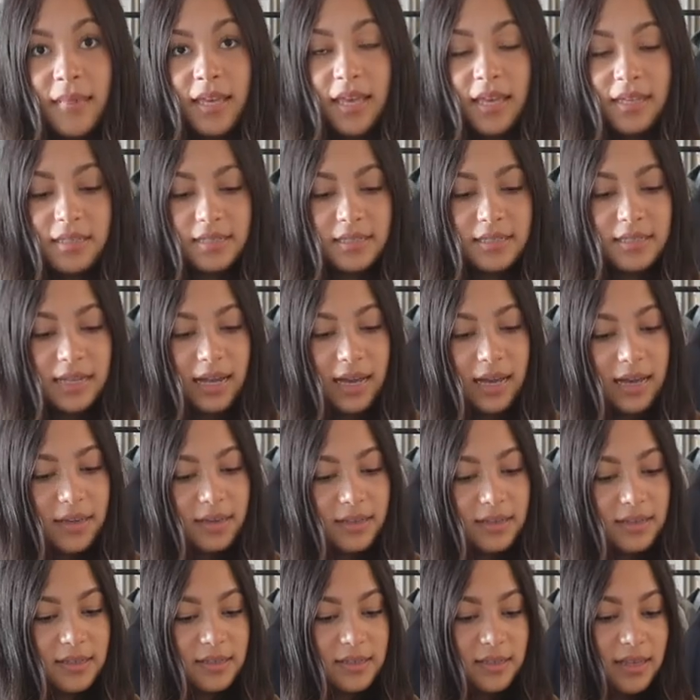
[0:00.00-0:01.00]
kid
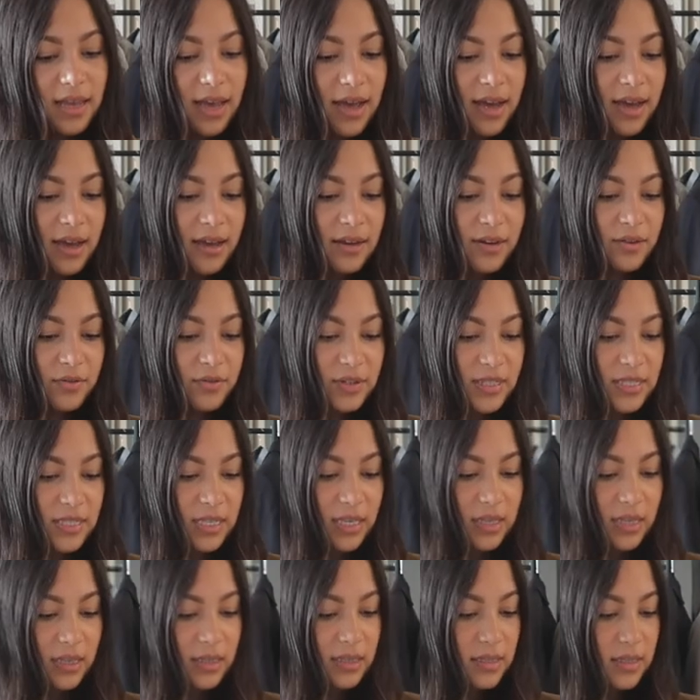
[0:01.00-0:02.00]
snacks and
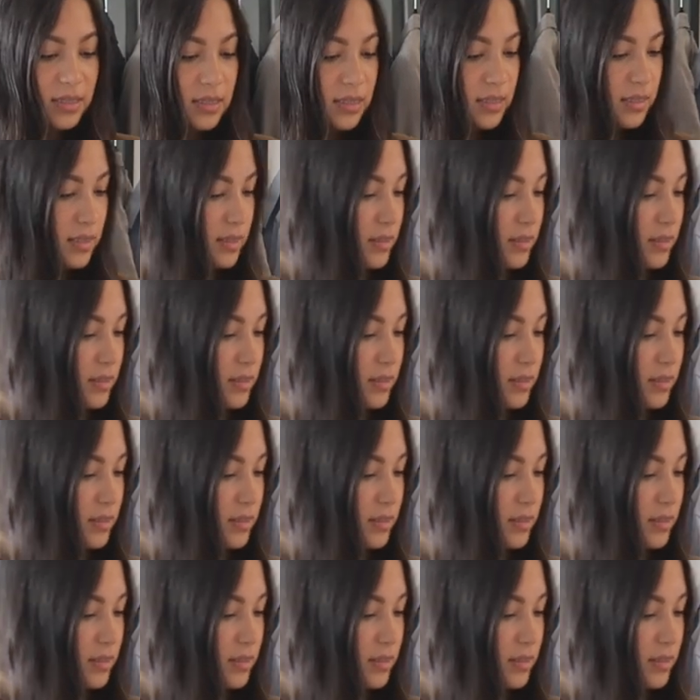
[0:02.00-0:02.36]
receipts.